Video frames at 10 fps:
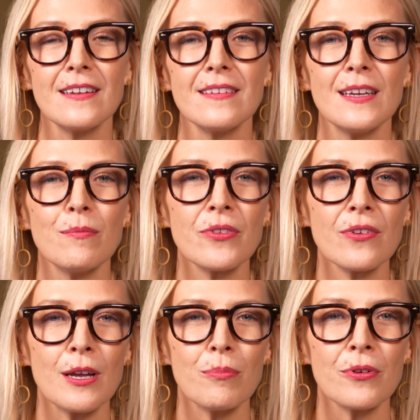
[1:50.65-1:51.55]
Teams
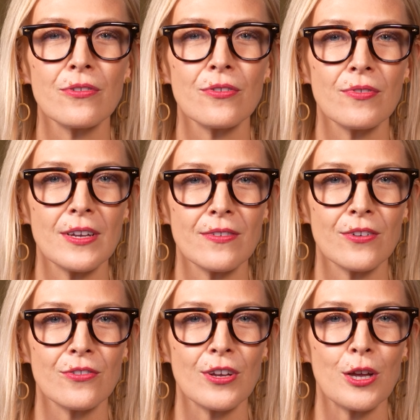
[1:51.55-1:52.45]
are able to
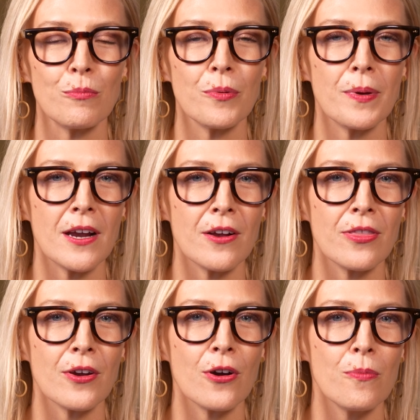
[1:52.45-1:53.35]
research and prepare
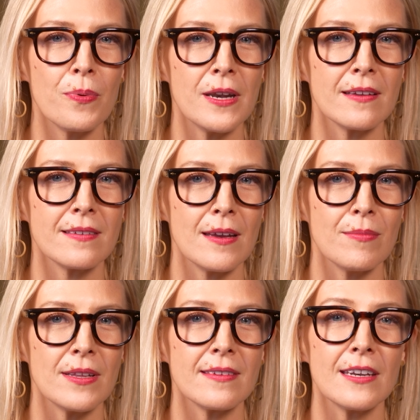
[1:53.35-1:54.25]
their opening
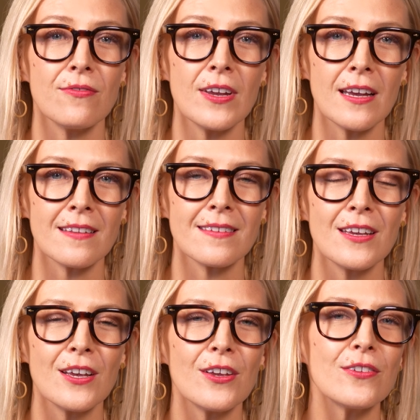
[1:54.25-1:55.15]
statements in advance,
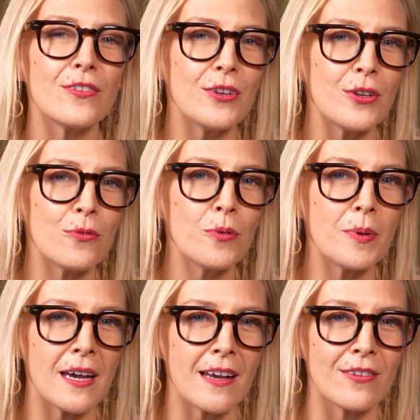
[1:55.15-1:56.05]
so you will
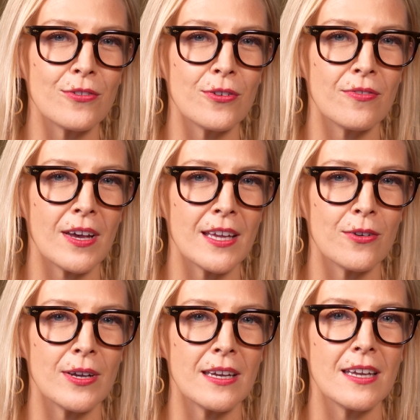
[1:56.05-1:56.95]
be asked to
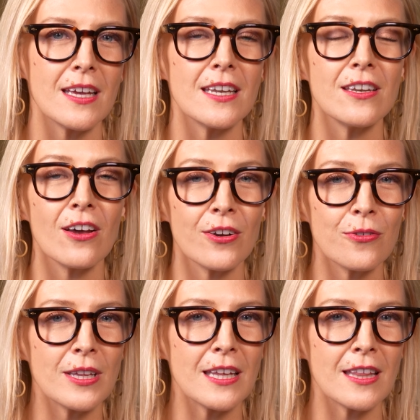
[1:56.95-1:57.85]
evaluate not
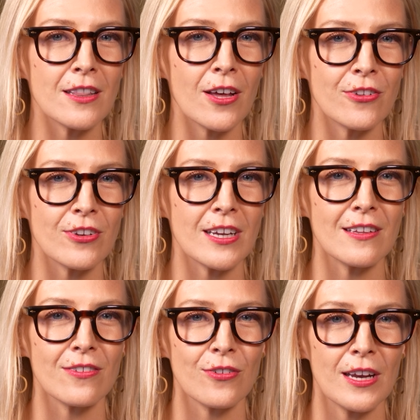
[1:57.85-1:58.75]
only the logic
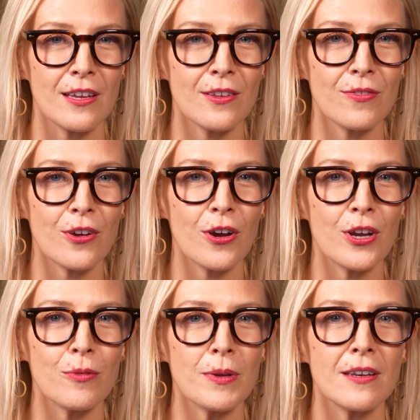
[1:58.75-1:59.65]
and strength of their
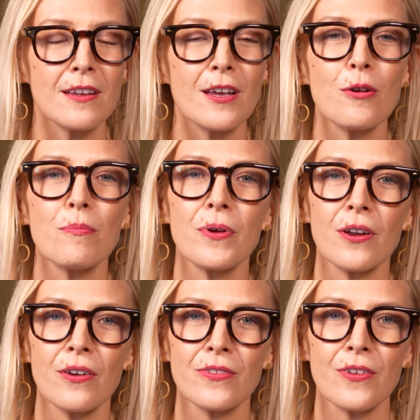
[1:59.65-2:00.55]
argument,
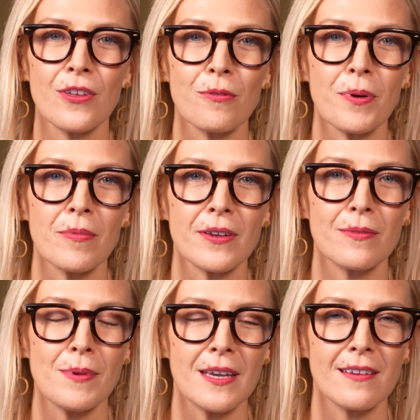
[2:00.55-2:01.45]
but also their public
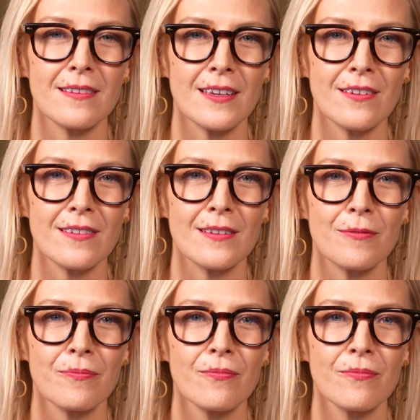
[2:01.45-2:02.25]
speaking skills.